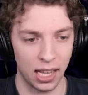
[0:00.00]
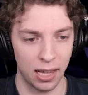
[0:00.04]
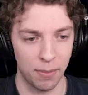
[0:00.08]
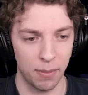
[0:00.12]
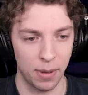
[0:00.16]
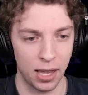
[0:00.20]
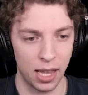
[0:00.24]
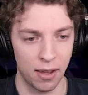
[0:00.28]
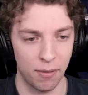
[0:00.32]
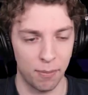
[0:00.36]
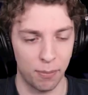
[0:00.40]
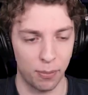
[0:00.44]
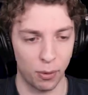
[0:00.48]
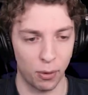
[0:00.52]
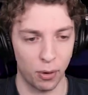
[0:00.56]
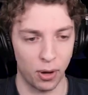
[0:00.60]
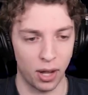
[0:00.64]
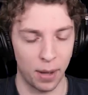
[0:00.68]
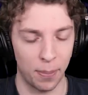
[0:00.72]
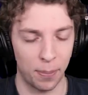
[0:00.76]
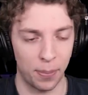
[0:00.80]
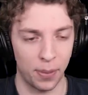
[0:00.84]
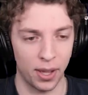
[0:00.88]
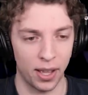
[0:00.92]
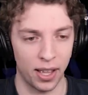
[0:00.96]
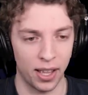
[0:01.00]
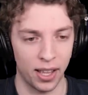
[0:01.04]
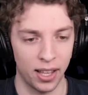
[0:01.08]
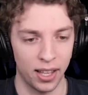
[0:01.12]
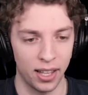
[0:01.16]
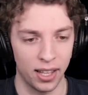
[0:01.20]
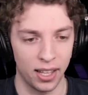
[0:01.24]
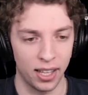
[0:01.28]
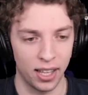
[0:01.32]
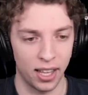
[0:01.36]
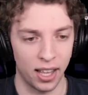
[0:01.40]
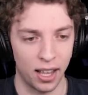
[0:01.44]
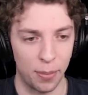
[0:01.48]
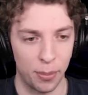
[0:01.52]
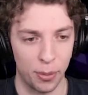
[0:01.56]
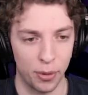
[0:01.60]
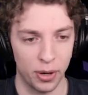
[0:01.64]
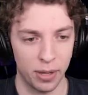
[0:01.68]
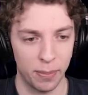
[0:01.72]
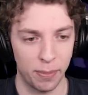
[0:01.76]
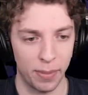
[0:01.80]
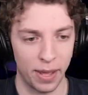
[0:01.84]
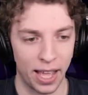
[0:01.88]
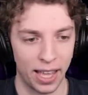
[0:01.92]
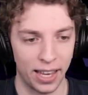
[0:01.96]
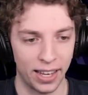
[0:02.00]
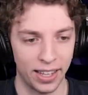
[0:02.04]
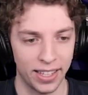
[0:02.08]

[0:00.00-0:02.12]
I may have brought up a. A pretty bad